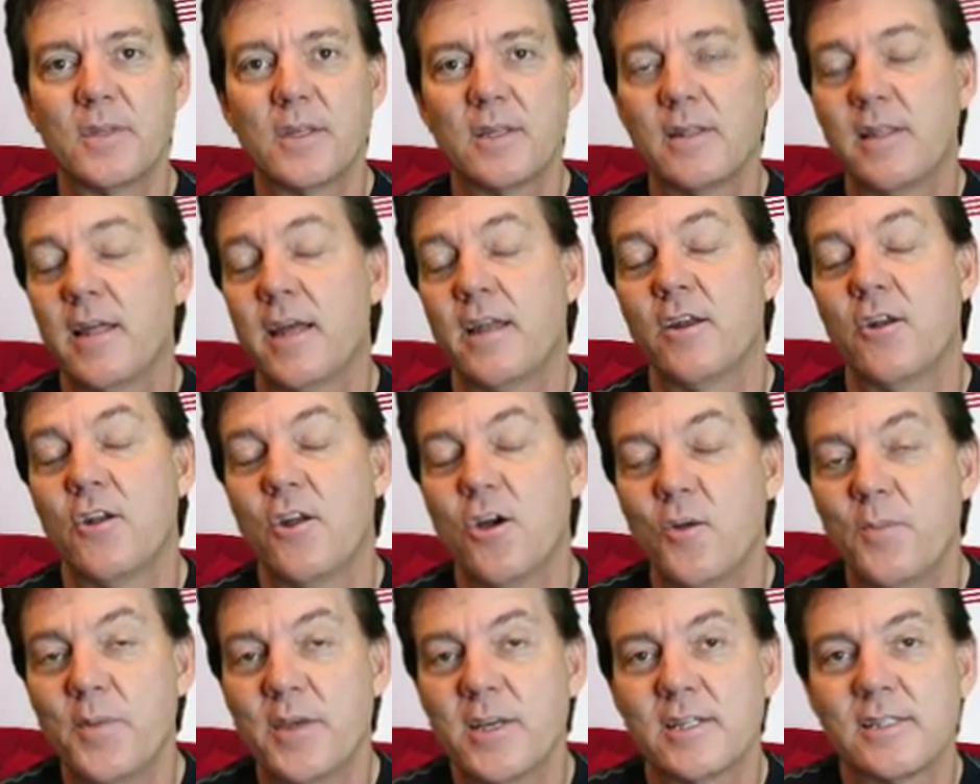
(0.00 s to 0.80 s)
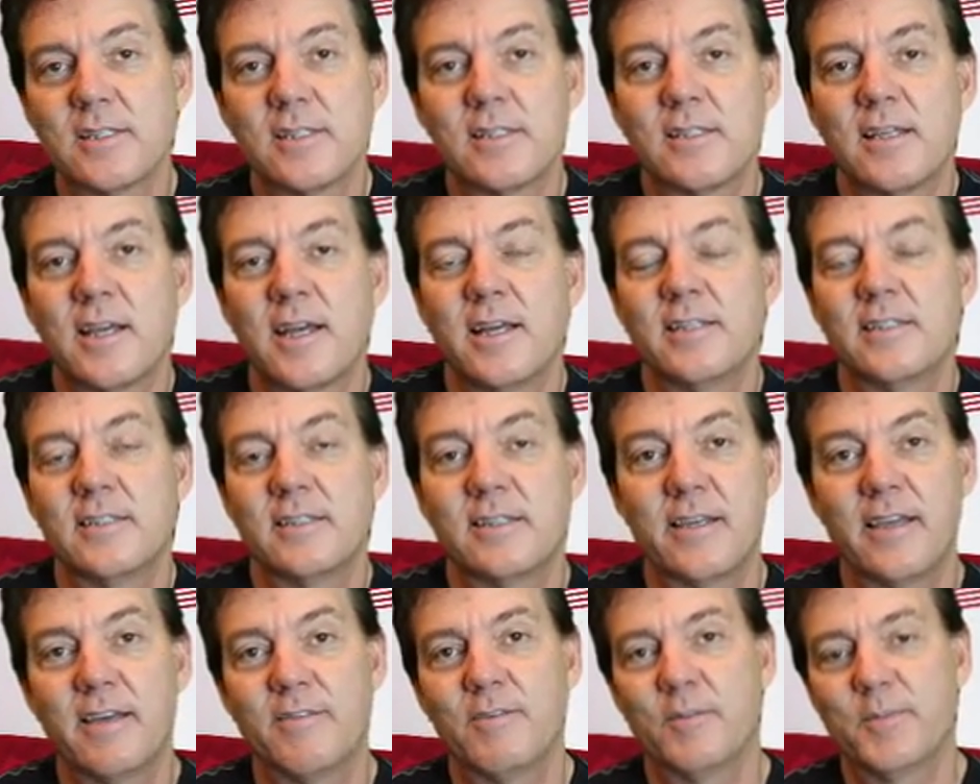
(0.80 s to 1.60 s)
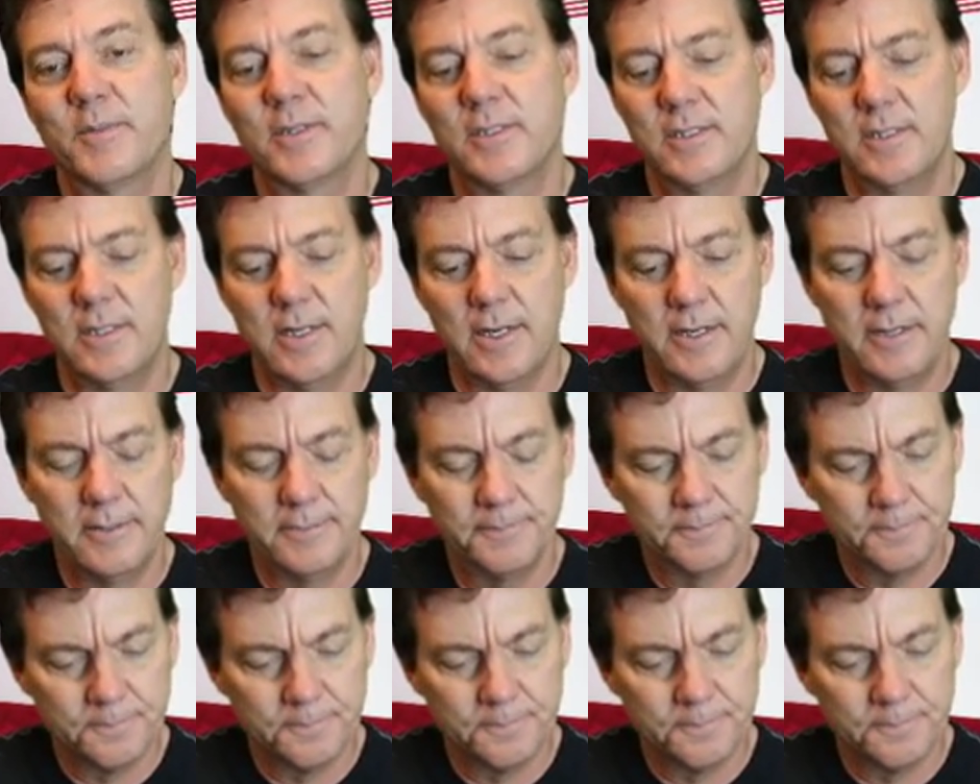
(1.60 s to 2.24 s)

they don't know because the scientists gave up the study.